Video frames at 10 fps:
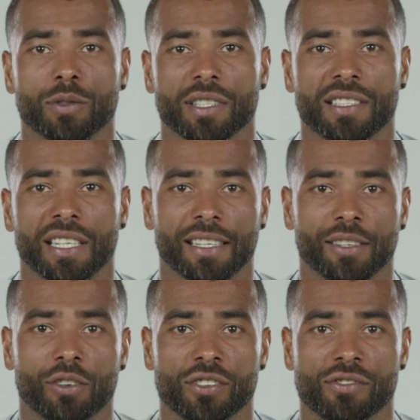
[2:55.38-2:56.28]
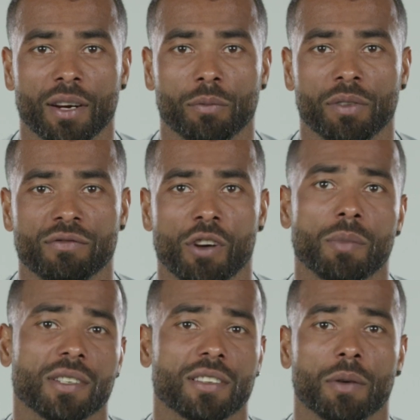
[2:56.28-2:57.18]
course I still had a contract with
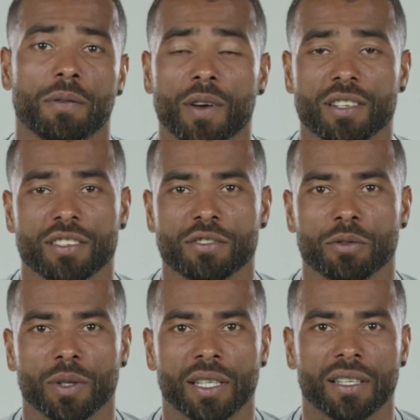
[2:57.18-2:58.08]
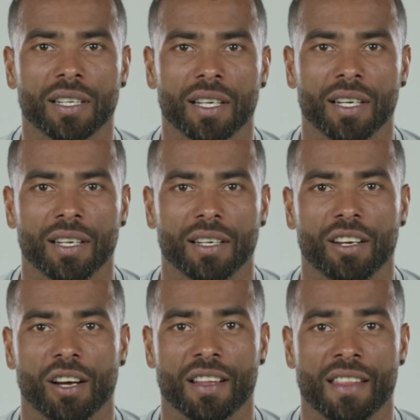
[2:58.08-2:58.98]
Roma, so at first I sorted
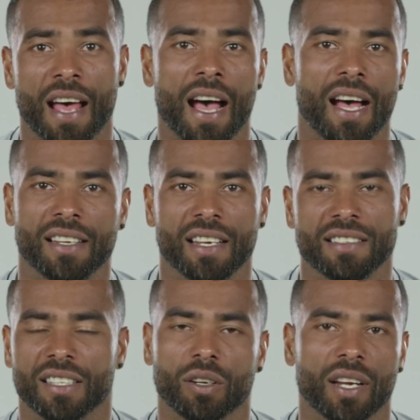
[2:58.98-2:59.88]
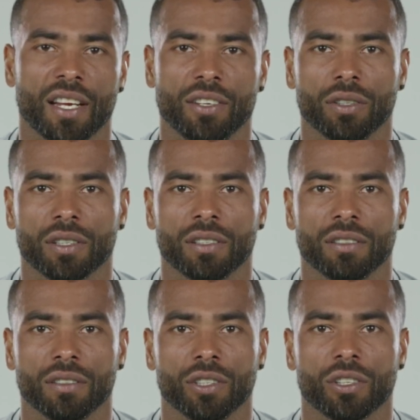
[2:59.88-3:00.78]
kind of that out, and they said, okay, you
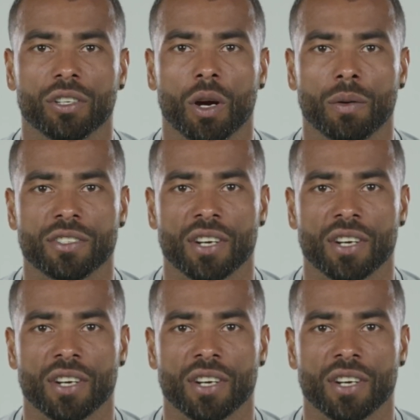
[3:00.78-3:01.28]
can go in